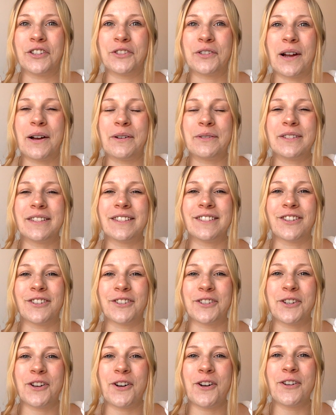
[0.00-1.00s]
trousers or
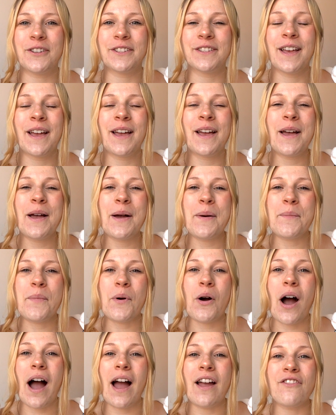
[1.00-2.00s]
shorts.
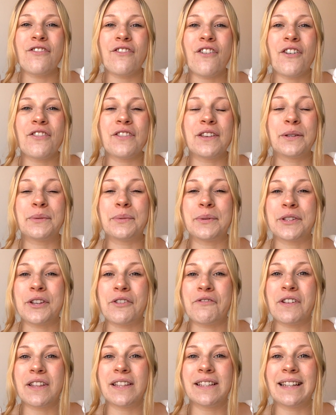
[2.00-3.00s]
But I thought this was
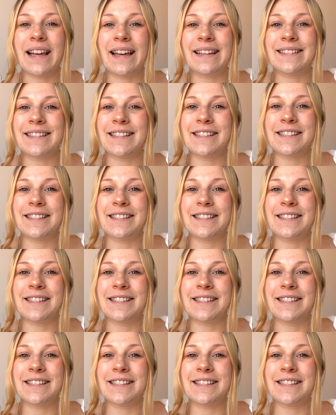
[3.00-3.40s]
a really nice,